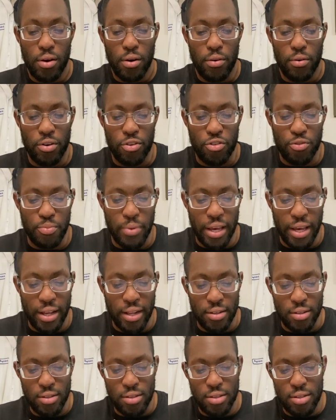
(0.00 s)
which
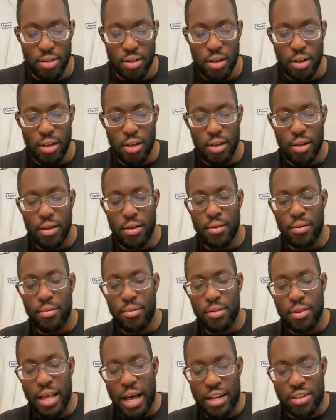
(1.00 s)
means
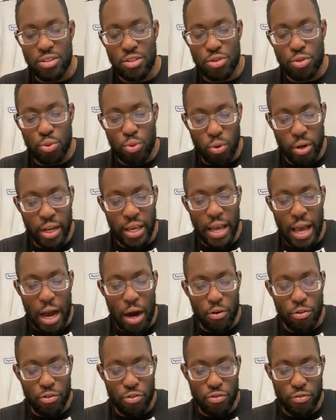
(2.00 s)
that's 20
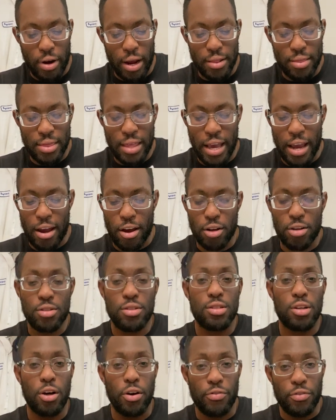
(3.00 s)
hours right there.
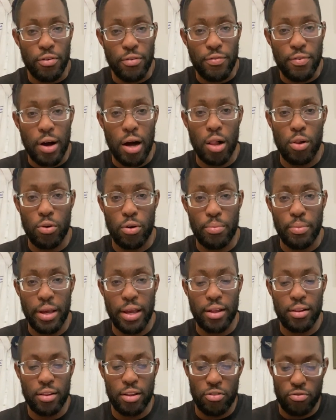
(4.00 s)
So if you're following
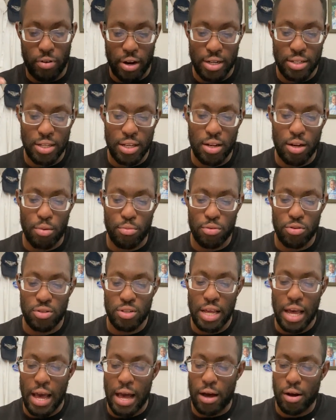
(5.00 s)
me, let's write the numbers
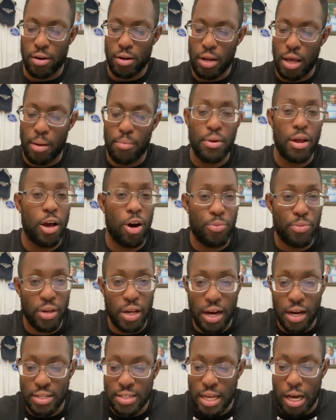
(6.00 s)
down. I'm going to help you
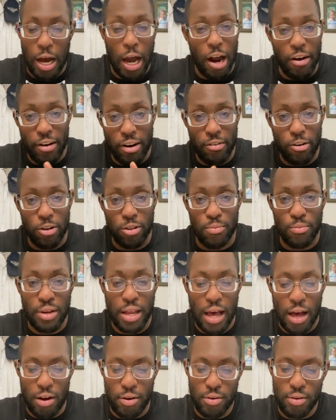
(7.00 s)
guys out. I already wrote them
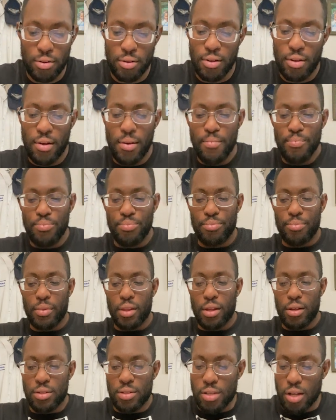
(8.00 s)
down.
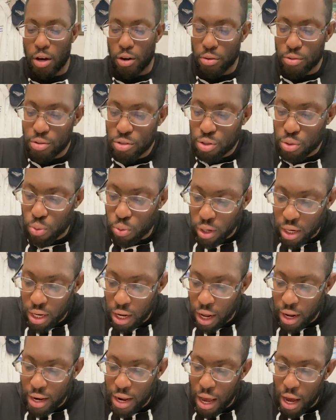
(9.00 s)
So
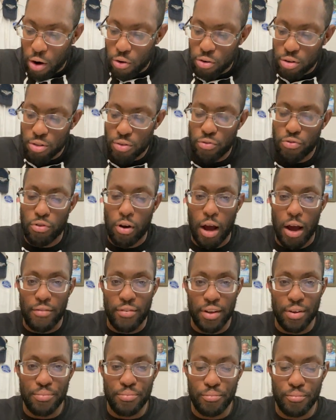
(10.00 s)
29 hours of
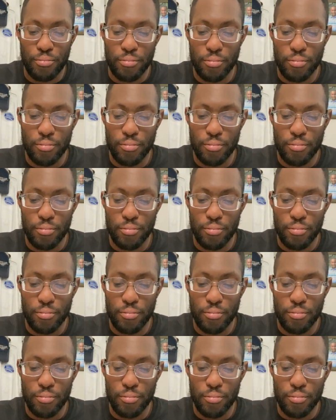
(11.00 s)
driving.